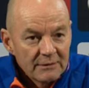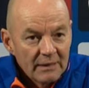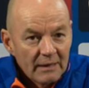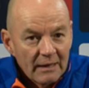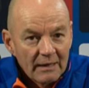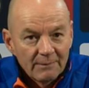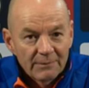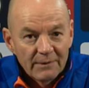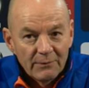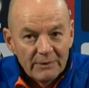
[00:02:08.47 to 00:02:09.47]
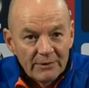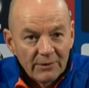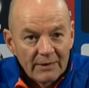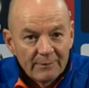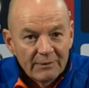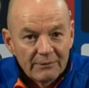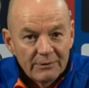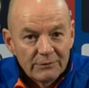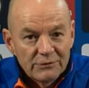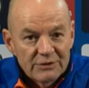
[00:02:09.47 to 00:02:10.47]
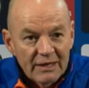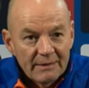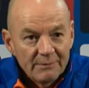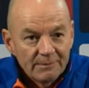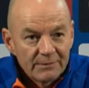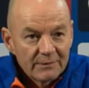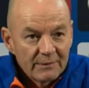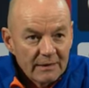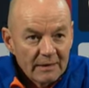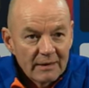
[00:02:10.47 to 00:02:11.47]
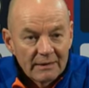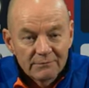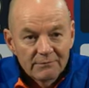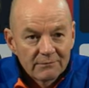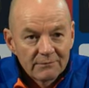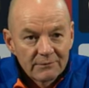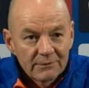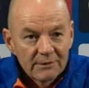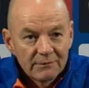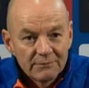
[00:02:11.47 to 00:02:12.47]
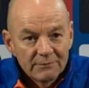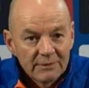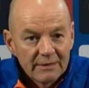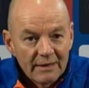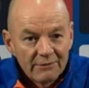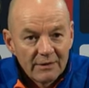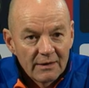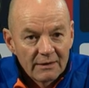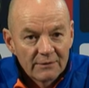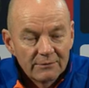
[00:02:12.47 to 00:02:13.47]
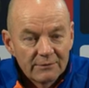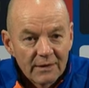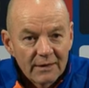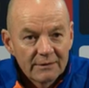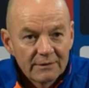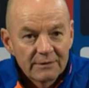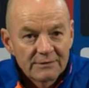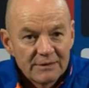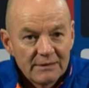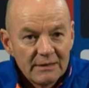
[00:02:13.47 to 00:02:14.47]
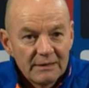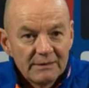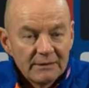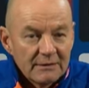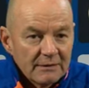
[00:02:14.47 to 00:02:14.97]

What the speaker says: that we'd gone up there in good shape to really have a good crack at Sydney. And